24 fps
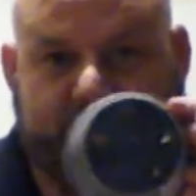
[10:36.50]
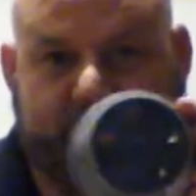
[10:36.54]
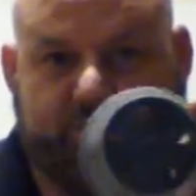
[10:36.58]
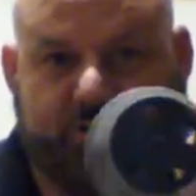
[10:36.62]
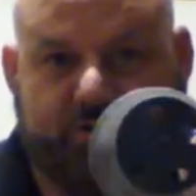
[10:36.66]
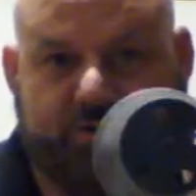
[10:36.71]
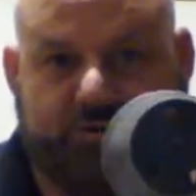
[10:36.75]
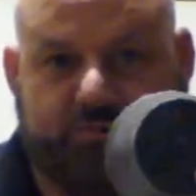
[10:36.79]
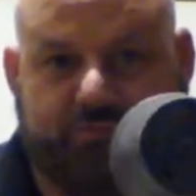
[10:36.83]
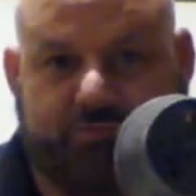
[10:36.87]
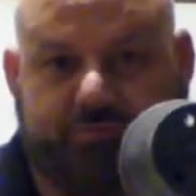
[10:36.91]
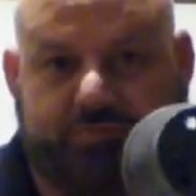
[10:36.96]

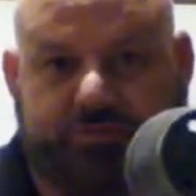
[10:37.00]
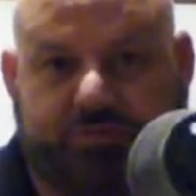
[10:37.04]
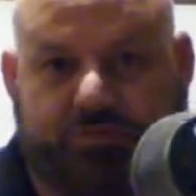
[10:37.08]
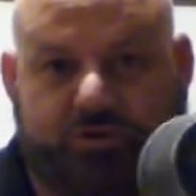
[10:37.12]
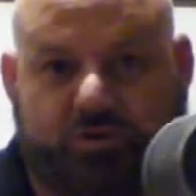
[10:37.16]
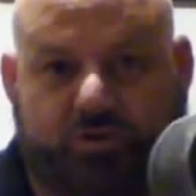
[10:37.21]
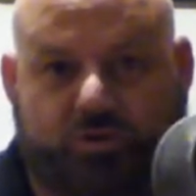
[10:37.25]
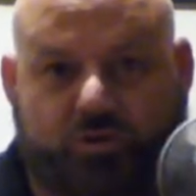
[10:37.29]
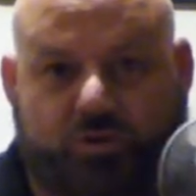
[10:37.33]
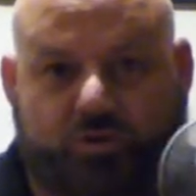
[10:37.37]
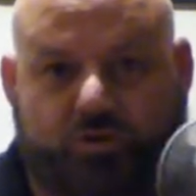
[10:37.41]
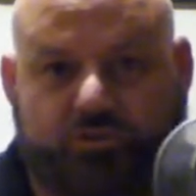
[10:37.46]
know if the
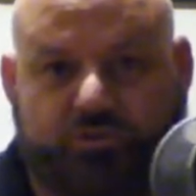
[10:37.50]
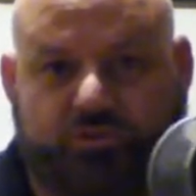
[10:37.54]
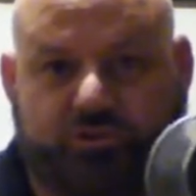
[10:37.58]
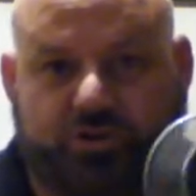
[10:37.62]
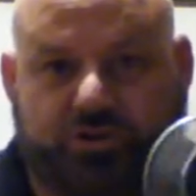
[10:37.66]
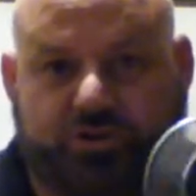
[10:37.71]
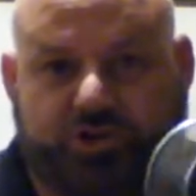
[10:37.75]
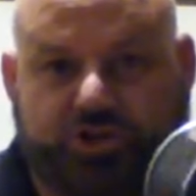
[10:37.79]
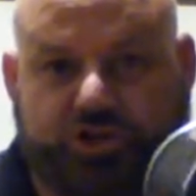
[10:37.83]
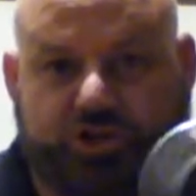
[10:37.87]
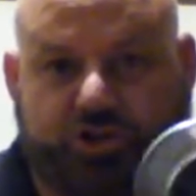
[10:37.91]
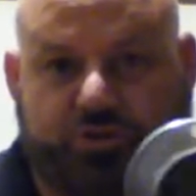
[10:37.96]
holes are
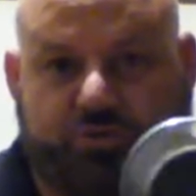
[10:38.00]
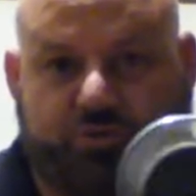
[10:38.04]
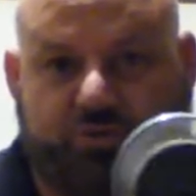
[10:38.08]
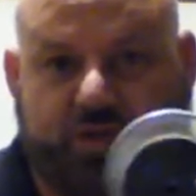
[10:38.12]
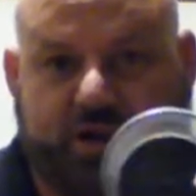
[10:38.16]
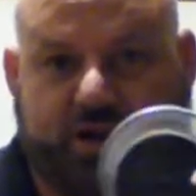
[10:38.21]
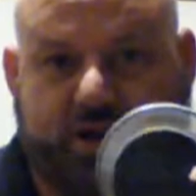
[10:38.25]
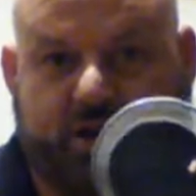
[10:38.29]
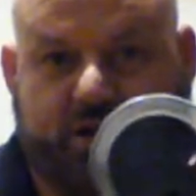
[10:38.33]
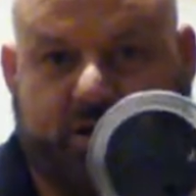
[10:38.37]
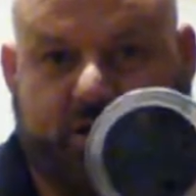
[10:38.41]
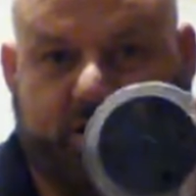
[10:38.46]
shown
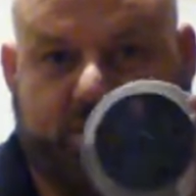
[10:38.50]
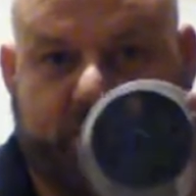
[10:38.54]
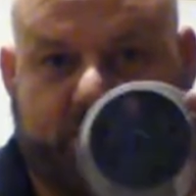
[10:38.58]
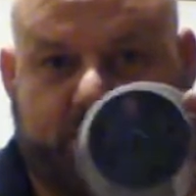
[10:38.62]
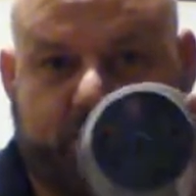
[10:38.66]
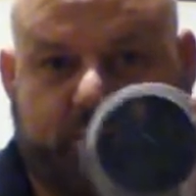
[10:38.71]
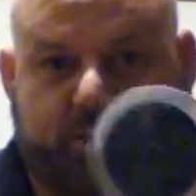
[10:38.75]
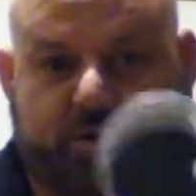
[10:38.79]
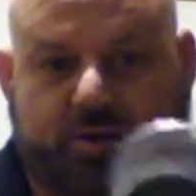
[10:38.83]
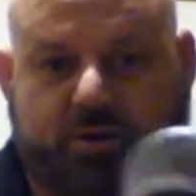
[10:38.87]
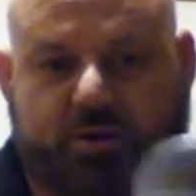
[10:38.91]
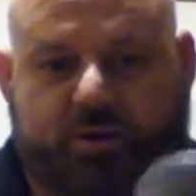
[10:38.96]
there.
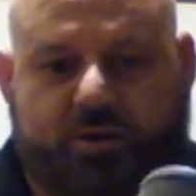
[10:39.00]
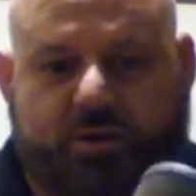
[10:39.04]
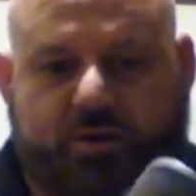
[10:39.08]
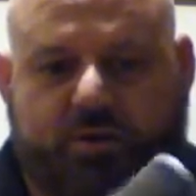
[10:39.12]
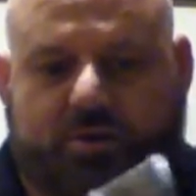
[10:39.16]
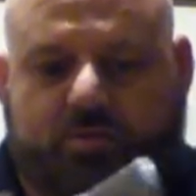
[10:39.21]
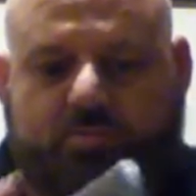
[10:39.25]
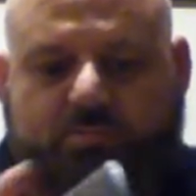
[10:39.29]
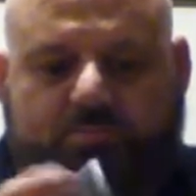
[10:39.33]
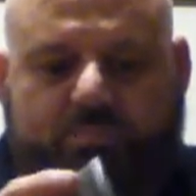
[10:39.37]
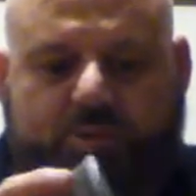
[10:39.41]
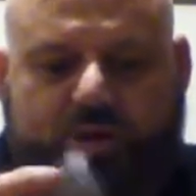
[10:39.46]

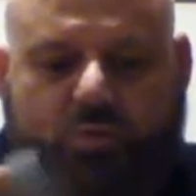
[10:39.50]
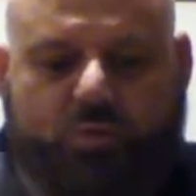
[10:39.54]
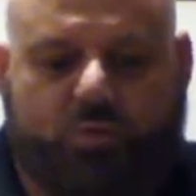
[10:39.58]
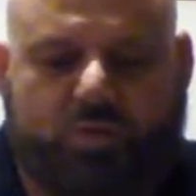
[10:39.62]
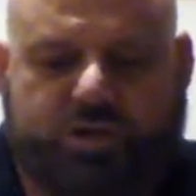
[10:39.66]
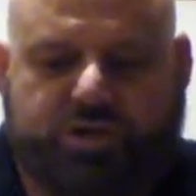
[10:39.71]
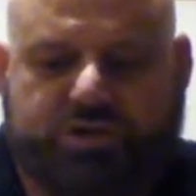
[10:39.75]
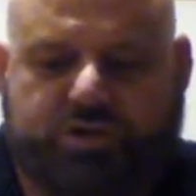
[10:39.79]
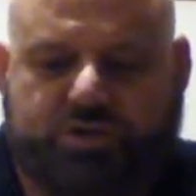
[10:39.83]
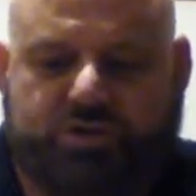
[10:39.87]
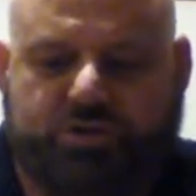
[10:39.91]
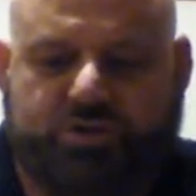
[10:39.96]
But
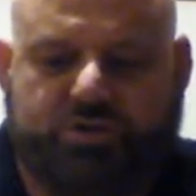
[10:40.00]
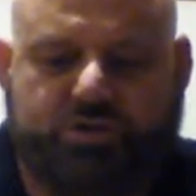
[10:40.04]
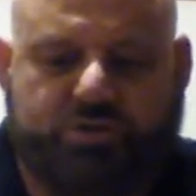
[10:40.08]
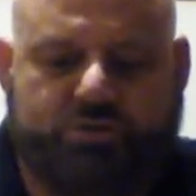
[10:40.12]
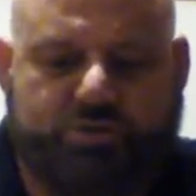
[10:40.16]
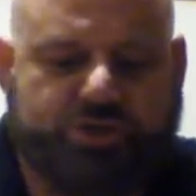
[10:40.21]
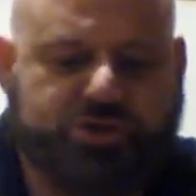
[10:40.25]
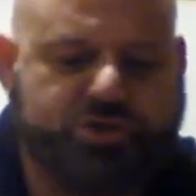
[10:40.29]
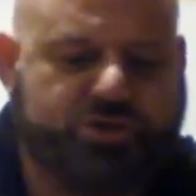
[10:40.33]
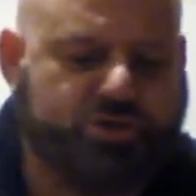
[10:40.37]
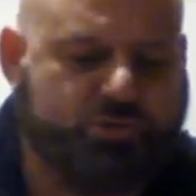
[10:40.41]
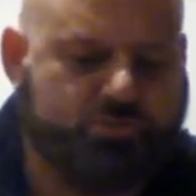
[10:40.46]
what you do
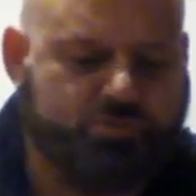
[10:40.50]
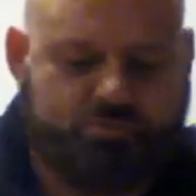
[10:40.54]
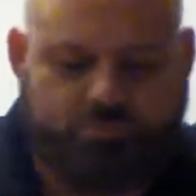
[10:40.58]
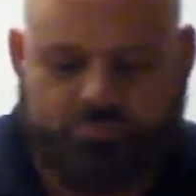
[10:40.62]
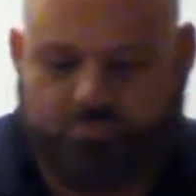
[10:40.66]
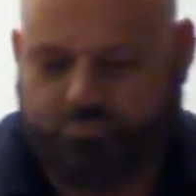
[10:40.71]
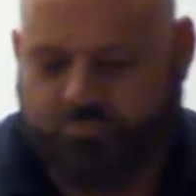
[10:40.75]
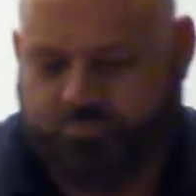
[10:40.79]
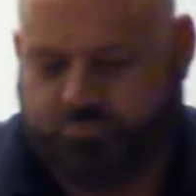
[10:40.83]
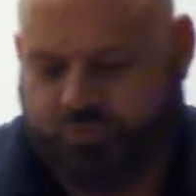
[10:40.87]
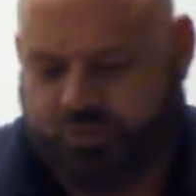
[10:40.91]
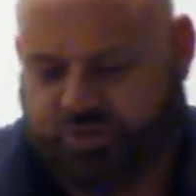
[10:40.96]
is you
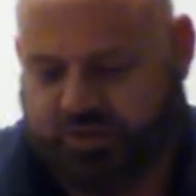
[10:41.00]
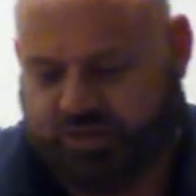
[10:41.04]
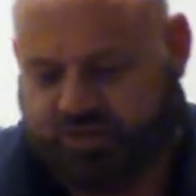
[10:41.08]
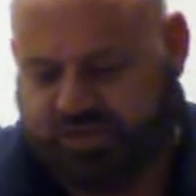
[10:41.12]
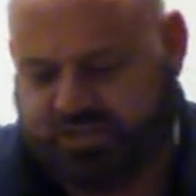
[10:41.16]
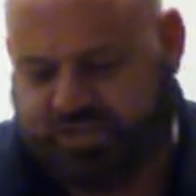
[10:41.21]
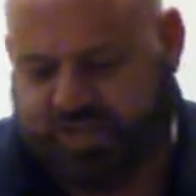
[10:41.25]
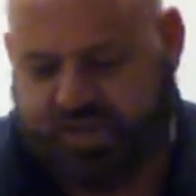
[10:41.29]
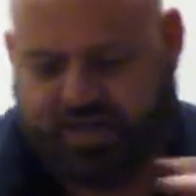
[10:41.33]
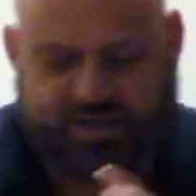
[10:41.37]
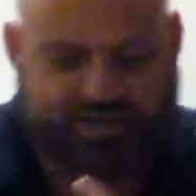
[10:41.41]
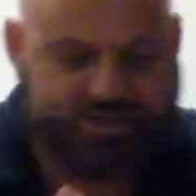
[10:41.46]
put the
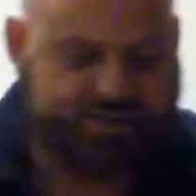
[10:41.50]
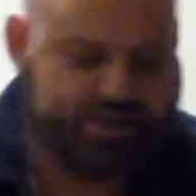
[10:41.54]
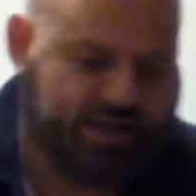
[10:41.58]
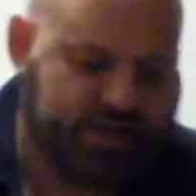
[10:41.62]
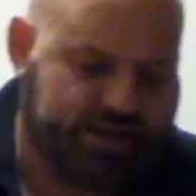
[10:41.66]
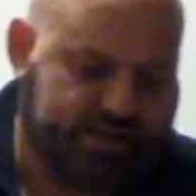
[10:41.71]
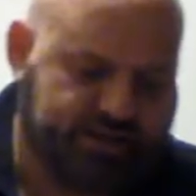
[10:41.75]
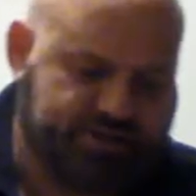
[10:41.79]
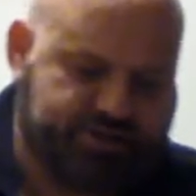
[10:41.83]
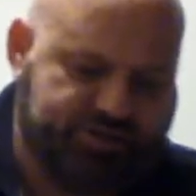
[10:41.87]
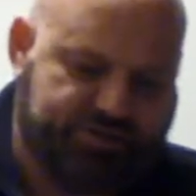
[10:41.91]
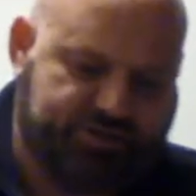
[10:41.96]

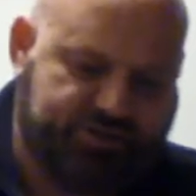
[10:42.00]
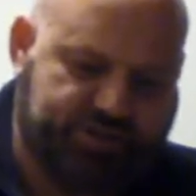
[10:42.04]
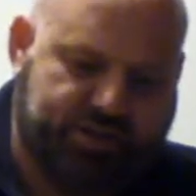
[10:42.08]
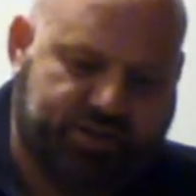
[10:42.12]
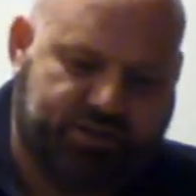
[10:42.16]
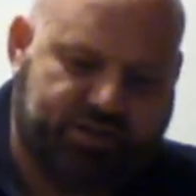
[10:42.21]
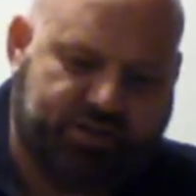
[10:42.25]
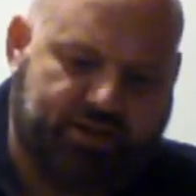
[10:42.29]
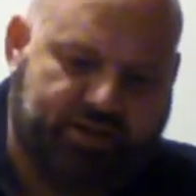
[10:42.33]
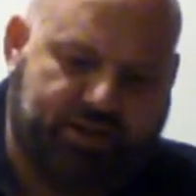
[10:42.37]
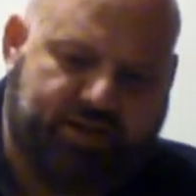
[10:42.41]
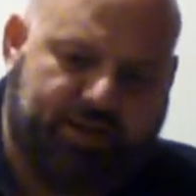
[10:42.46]

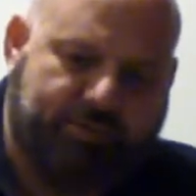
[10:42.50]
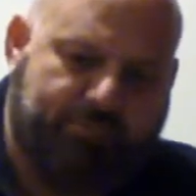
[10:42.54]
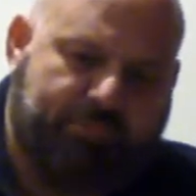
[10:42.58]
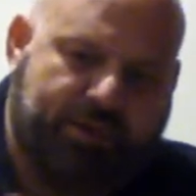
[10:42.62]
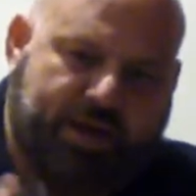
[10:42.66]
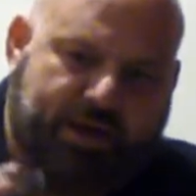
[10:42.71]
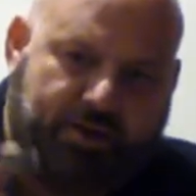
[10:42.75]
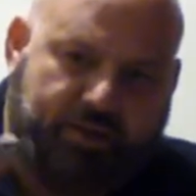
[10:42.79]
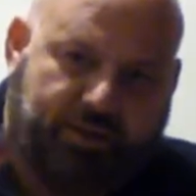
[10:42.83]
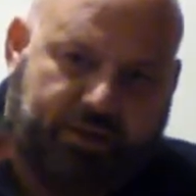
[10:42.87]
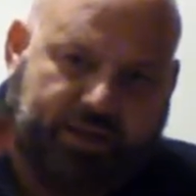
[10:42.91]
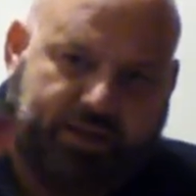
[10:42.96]
sanitizer in a
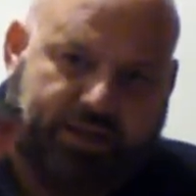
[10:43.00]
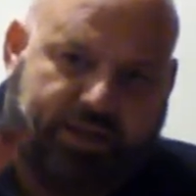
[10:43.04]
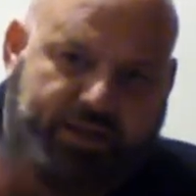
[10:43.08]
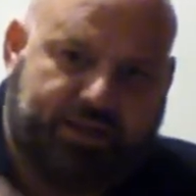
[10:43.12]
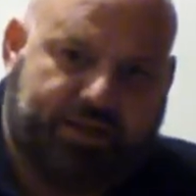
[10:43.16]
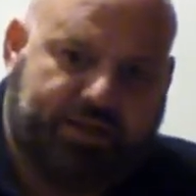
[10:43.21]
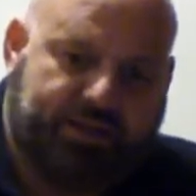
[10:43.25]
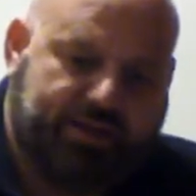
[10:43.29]
metal lid,